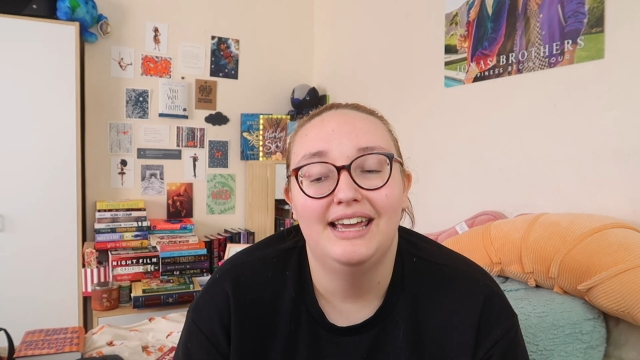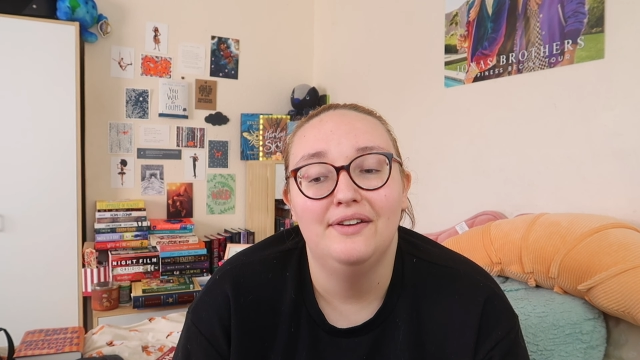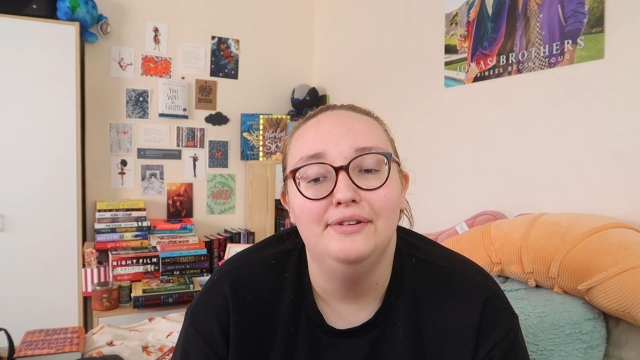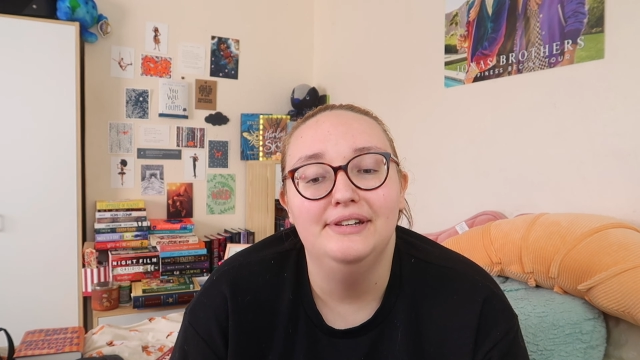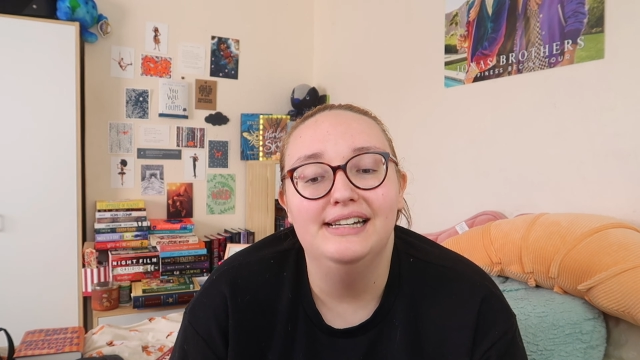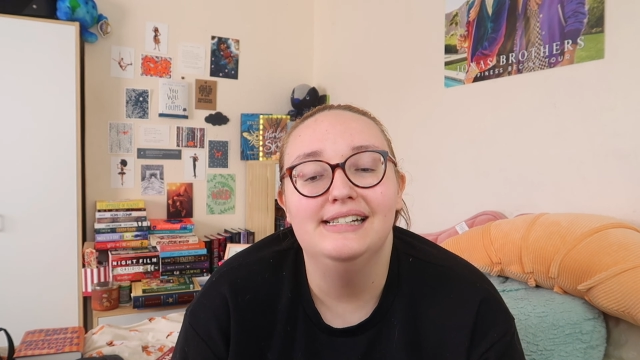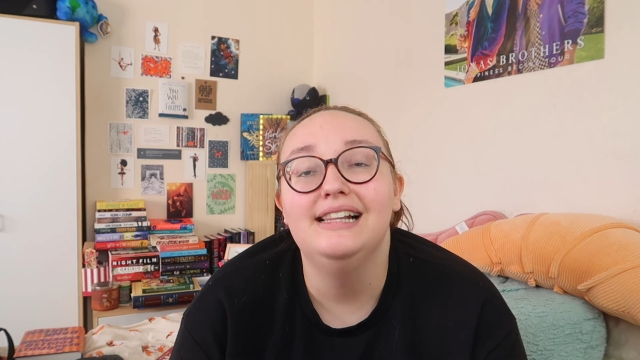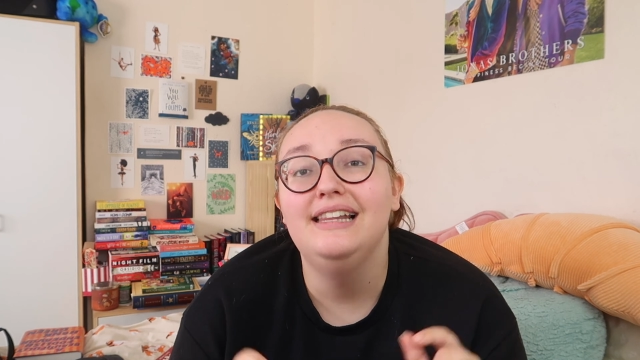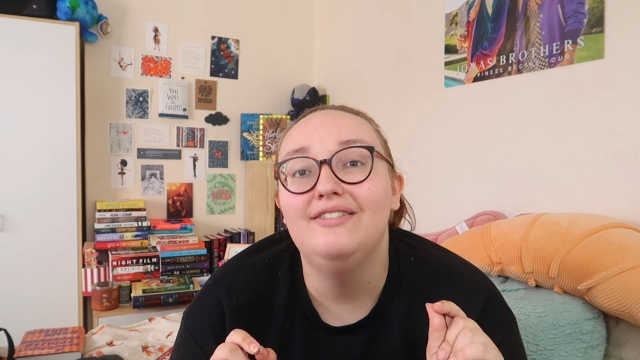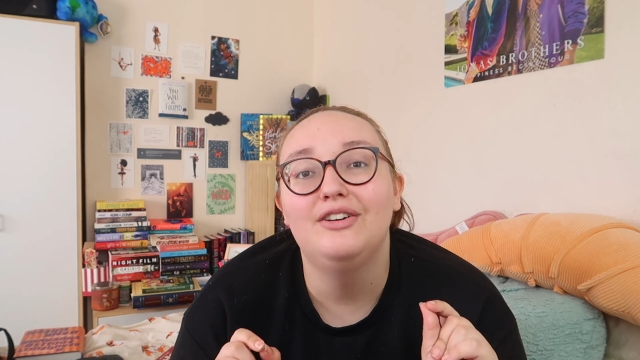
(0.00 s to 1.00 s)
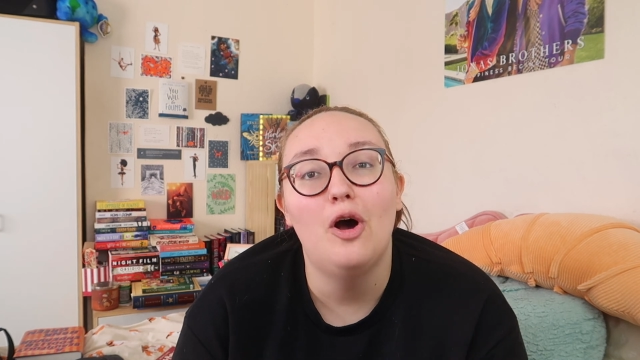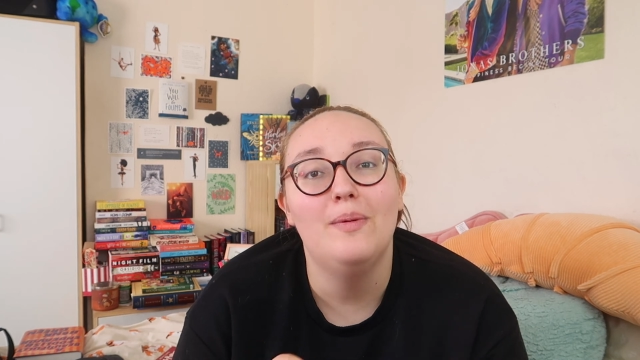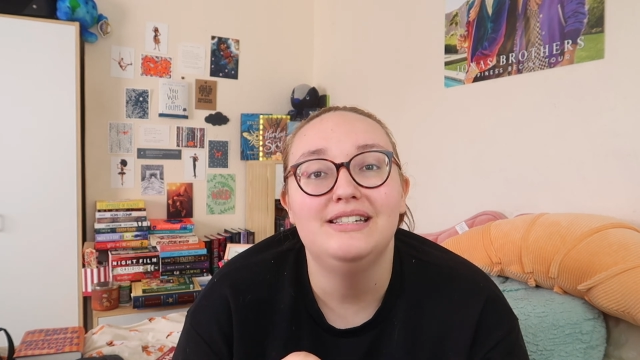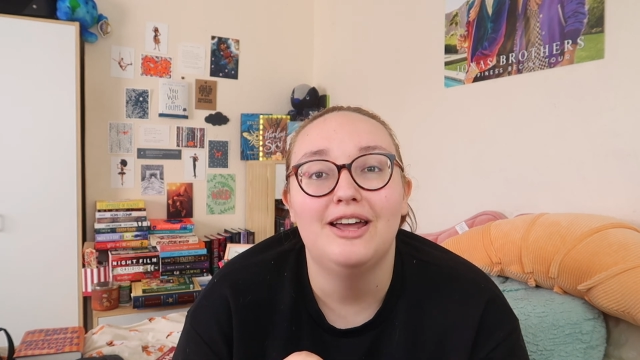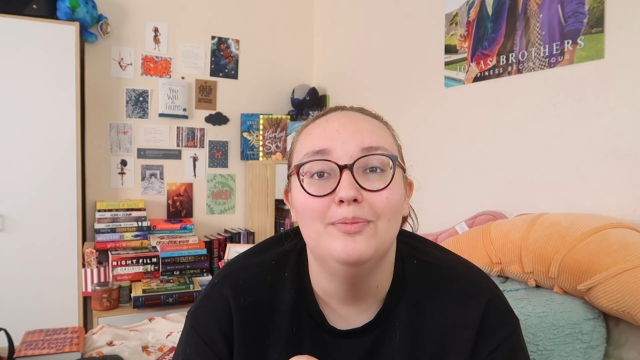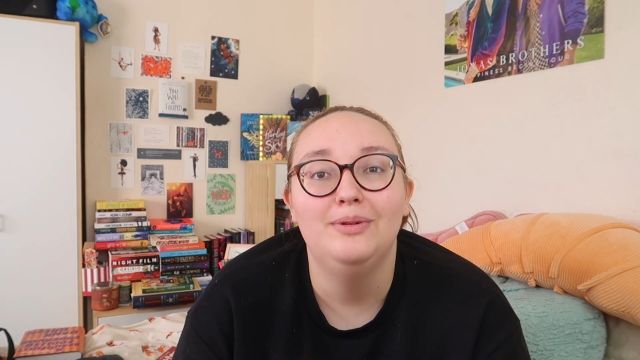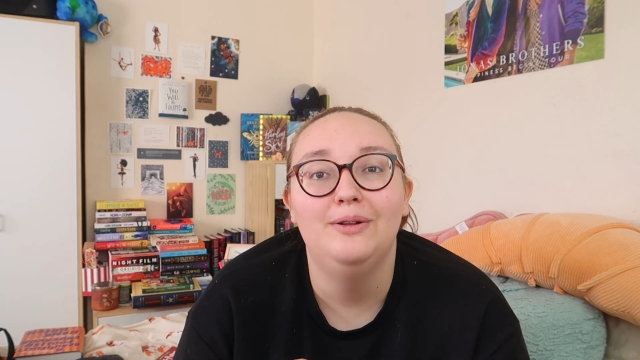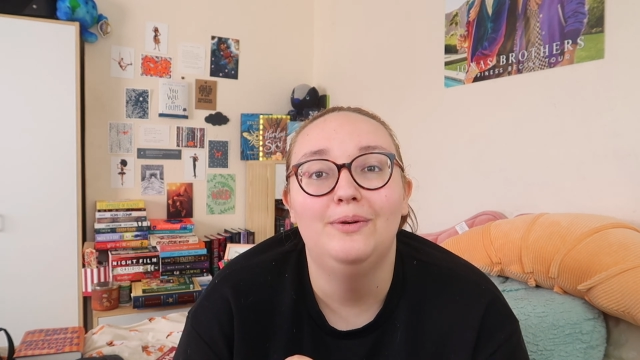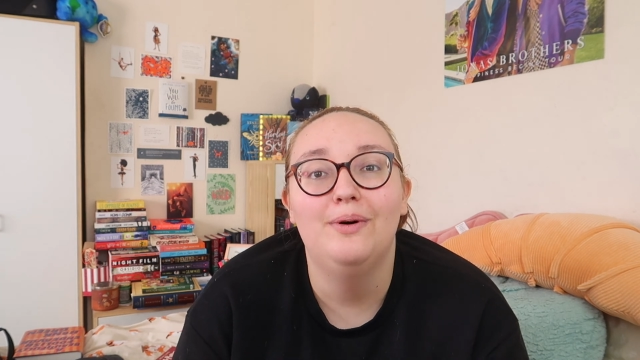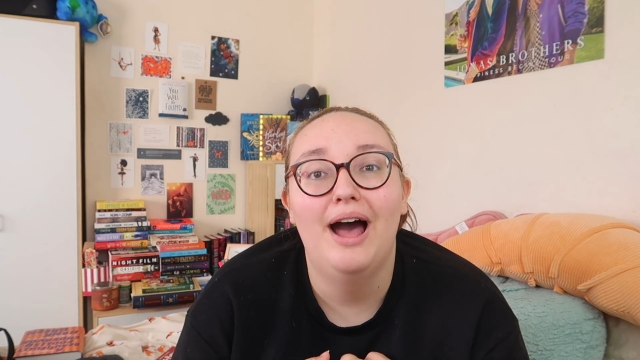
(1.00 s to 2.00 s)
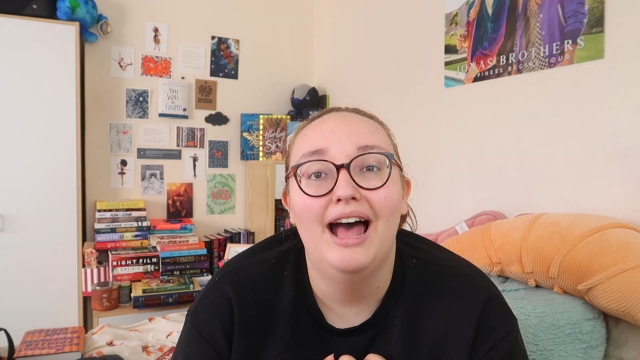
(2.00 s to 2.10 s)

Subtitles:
it if you didn't, leave a comment down below,